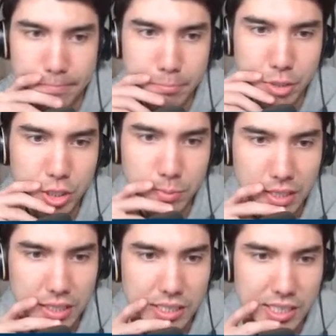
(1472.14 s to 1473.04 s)
bishop
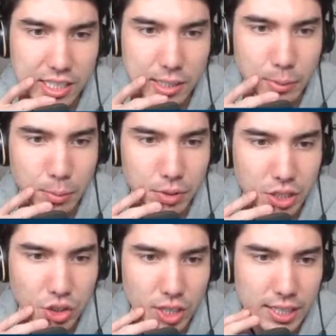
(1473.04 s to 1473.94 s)
d6 can be
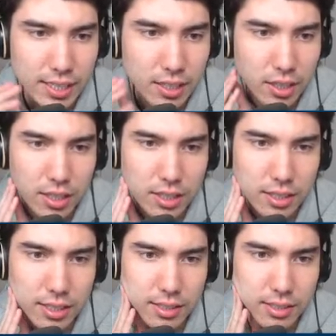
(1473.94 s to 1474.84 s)
played, trying to get on an
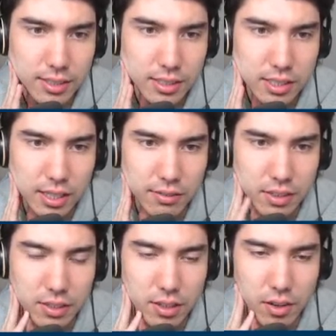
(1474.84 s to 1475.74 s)

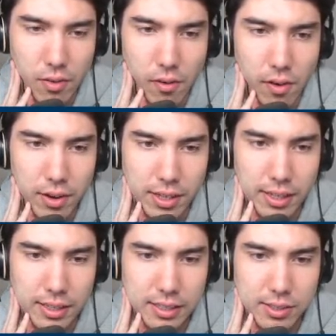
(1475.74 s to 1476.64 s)
e7. Yeah,
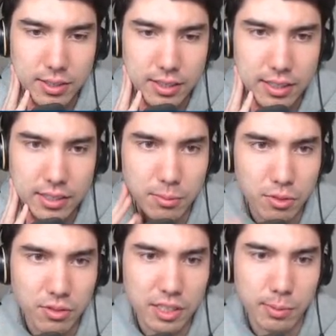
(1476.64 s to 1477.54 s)
that's the
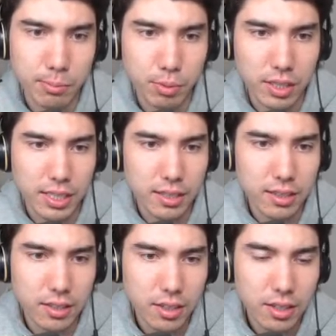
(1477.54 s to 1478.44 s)
move that's been played.
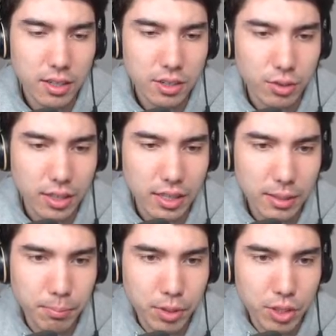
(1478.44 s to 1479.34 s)
So I
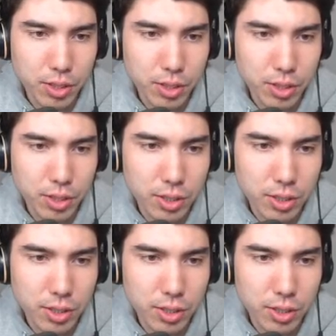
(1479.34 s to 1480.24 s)
think bishop has to
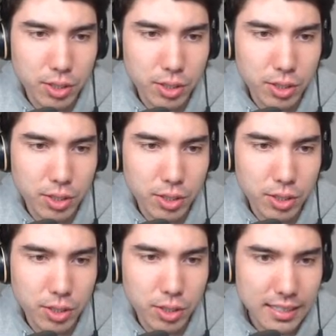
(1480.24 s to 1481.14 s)
come back to
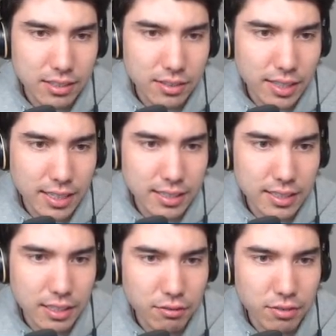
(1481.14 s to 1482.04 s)
e6 or knight to
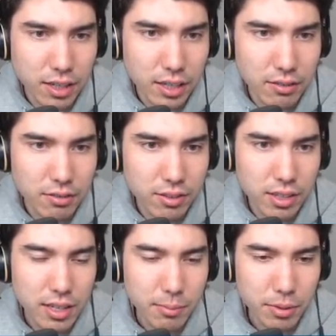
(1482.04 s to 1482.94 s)
e5.
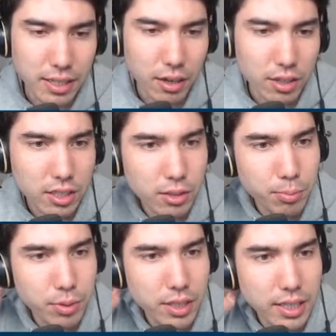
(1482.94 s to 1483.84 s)
But now can you
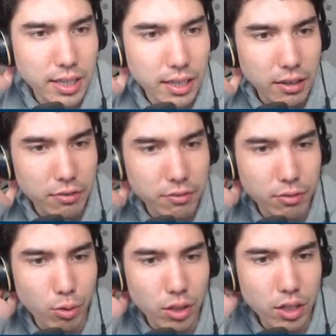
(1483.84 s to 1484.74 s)
play
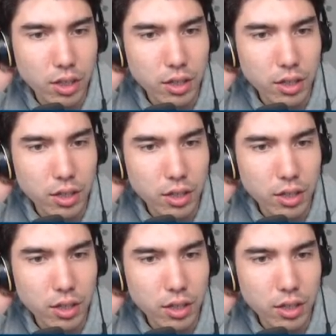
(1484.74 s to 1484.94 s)
f4?